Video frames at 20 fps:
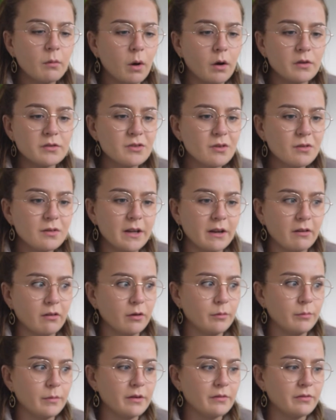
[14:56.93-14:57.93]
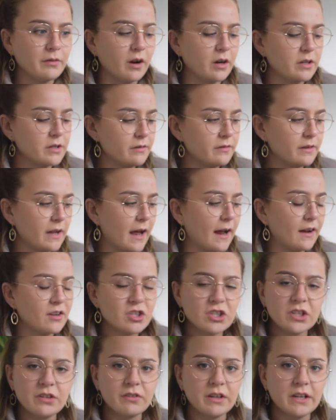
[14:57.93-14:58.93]
Well, it's not near a humidifier, I don't
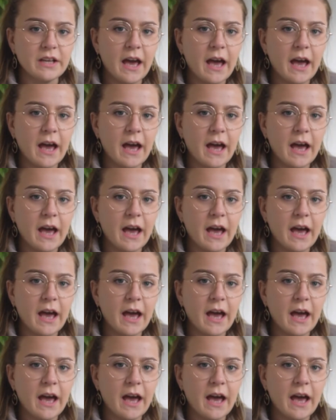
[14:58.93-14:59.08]
actually really